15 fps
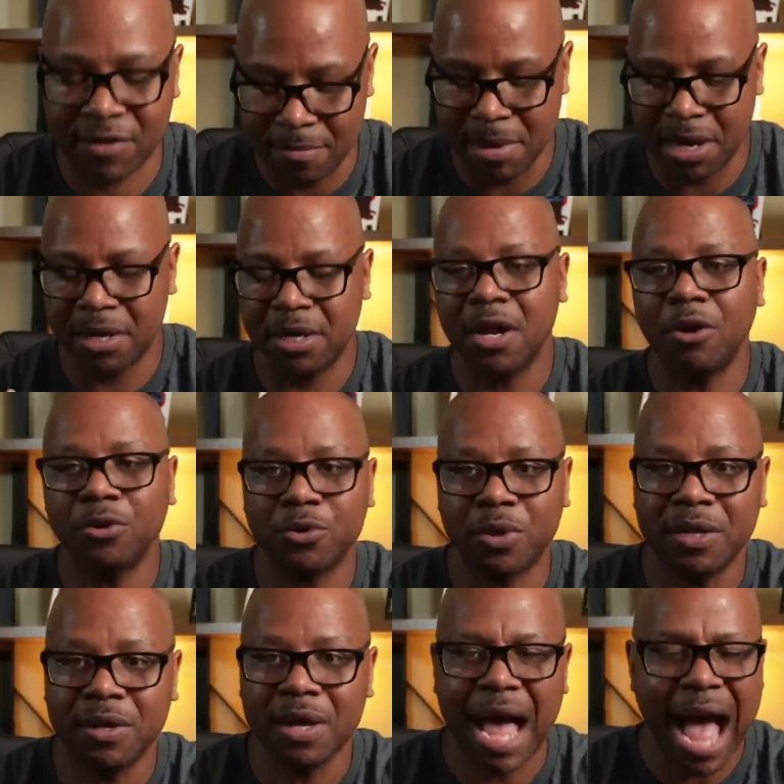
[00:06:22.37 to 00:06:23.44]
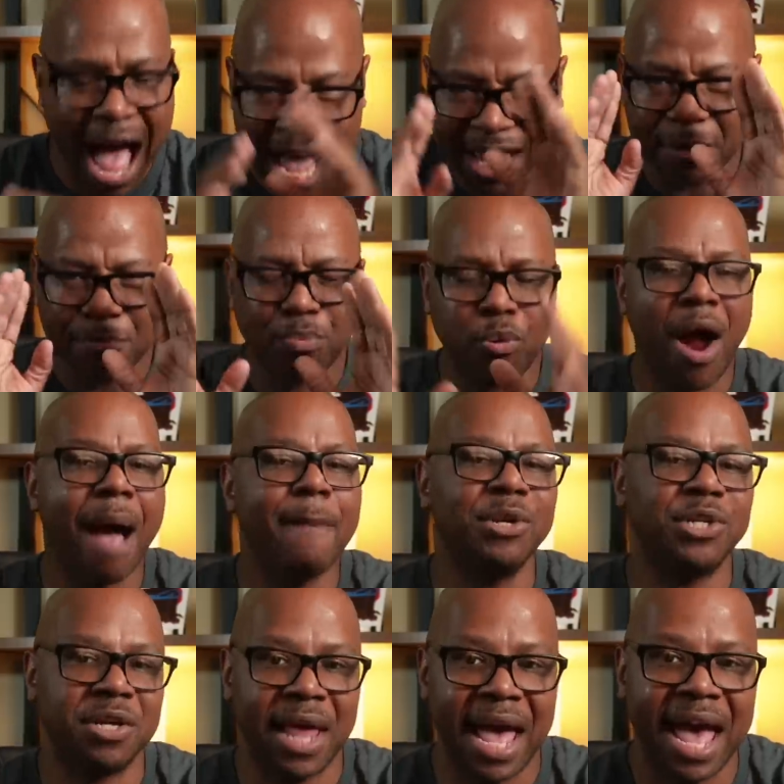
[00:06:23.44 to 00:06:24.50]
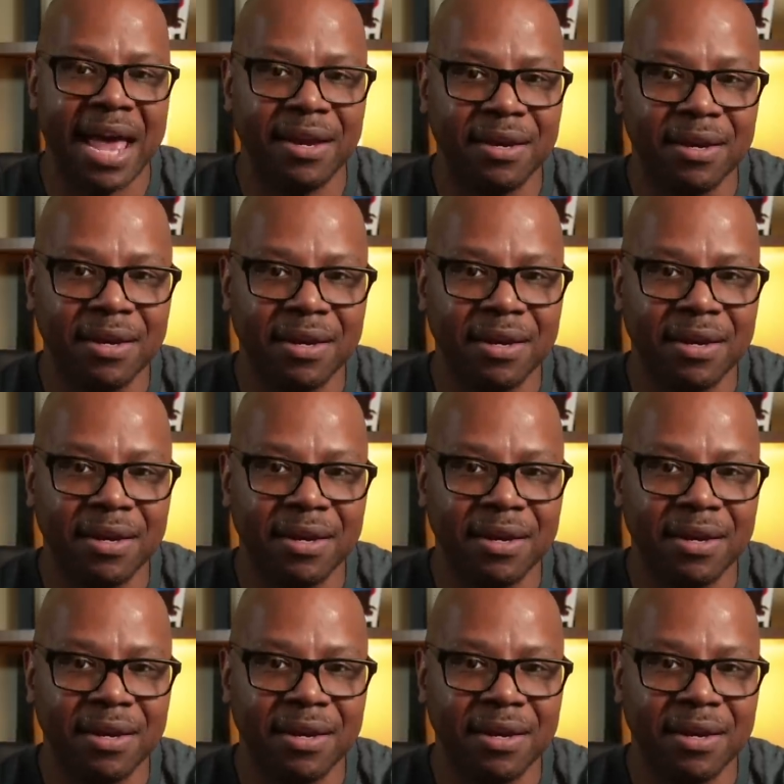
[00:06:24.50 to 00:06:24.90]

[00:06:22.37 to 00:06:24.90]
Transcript: committed adultery. I can promise you that.